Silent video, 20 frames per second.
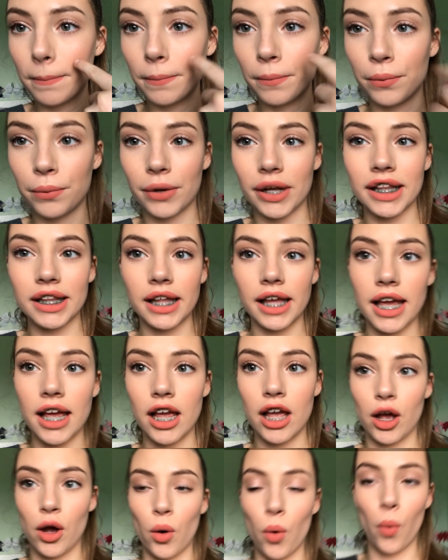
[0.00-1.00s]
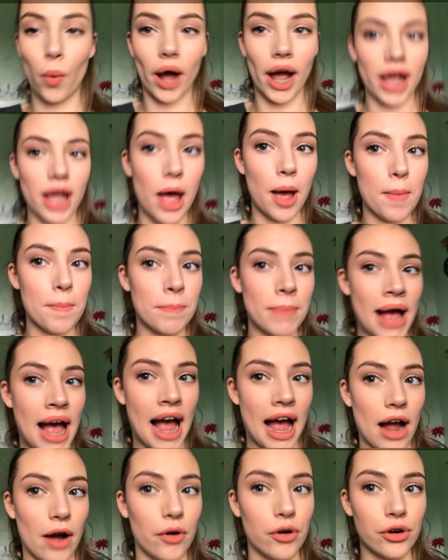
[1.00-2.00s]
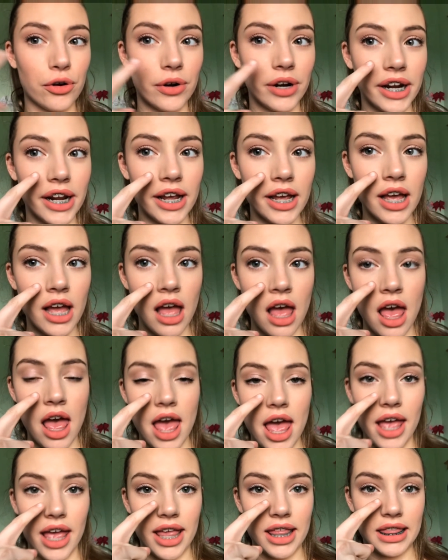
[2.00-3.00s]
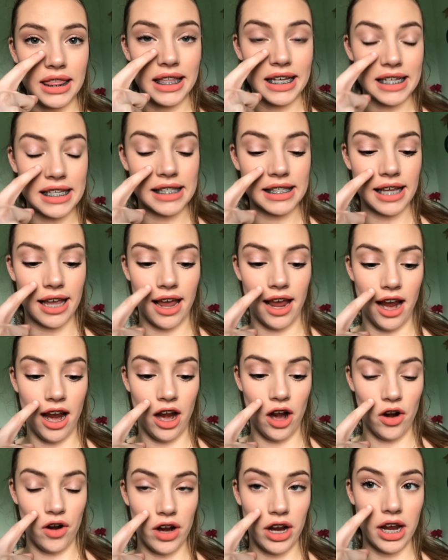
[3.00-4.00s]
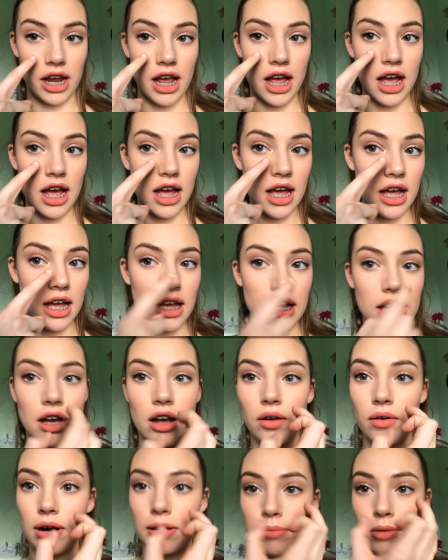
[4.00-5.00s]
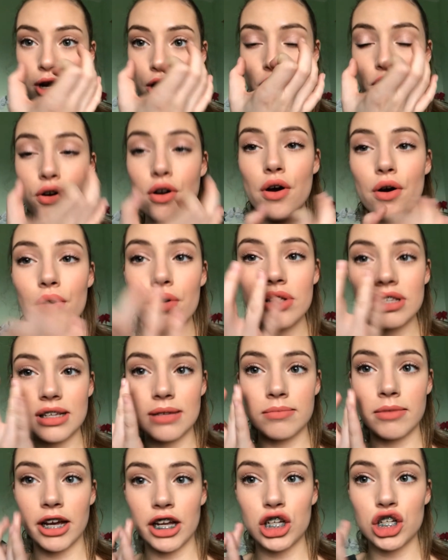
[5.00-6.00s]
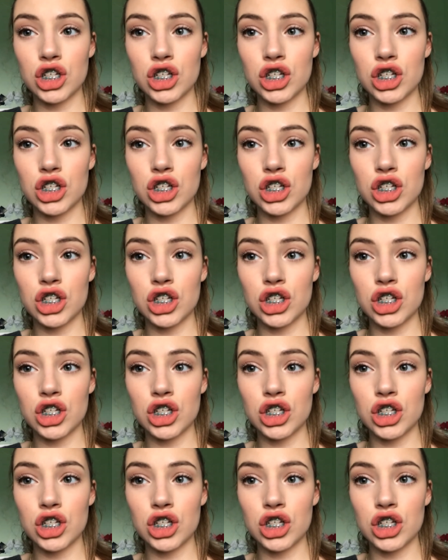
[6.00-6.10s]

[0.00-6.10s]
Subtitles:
really quite powdery in this area around my nose and my